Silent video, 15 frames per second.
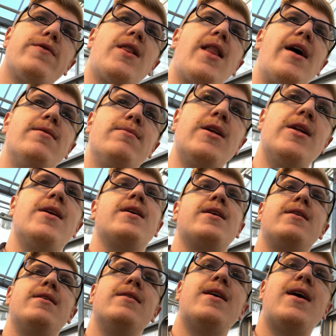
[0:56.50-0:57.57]
of allow me to
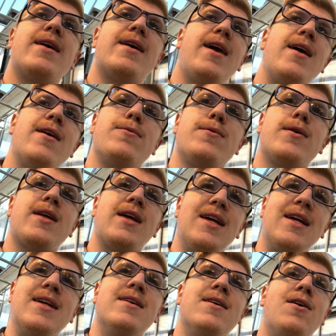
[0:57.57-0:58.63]
eat. I can't really eat